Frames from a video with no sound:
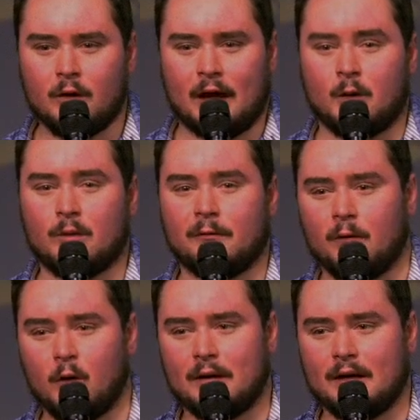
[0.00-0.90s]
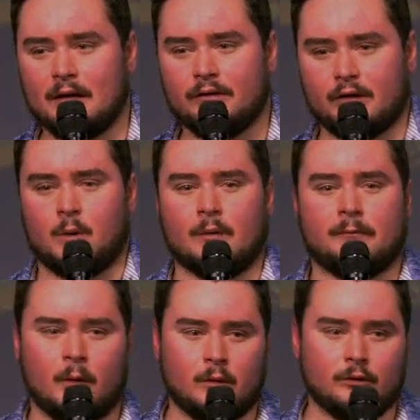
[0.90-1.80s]
I know what a phobia is. I know what
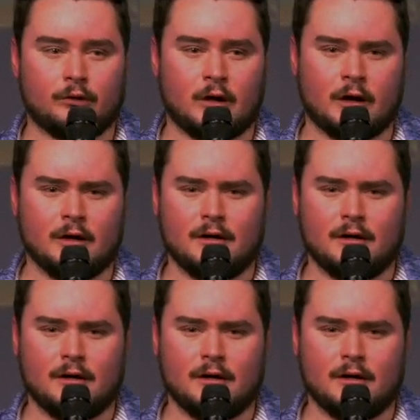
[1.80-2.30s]
photos are.